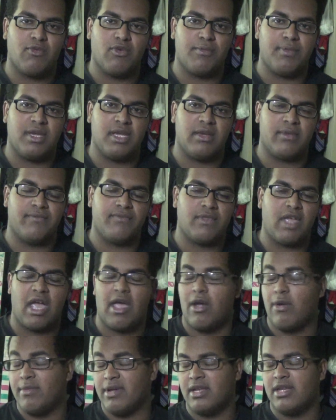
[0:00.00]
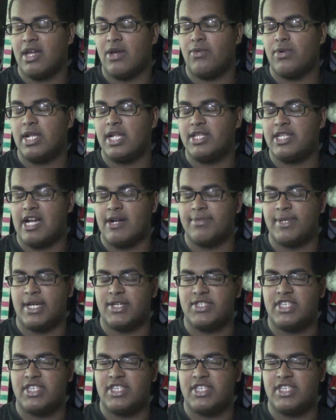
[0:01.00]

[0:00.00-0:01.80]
would be. I really doubt that